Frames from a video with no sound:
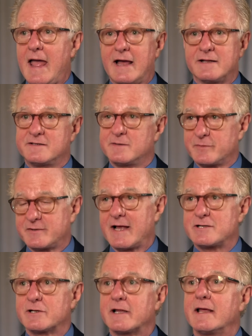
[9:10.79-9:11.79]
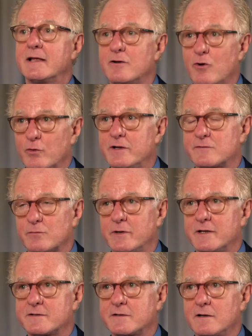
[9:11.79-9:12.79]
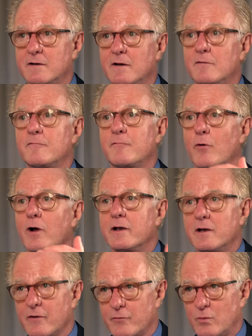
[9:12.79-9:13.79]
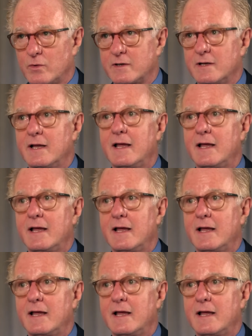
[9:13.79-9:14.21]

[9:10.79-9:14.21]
at substantially increased risk for another one.